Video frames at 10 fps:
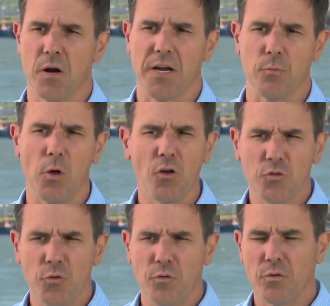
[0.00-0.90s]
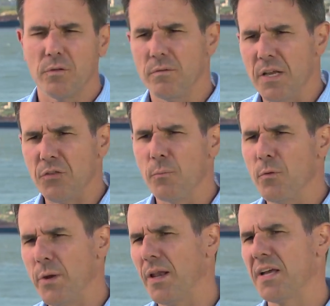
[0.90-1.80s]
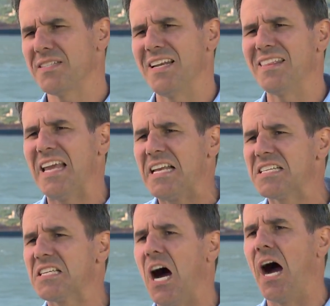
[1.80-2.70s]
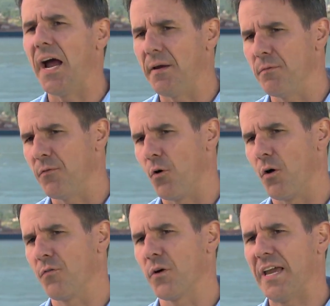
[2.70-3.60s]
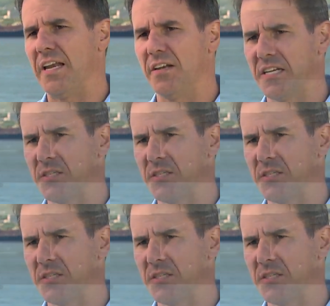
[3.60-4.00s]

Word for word: market. We also need to realize that it takes time for, for Canadian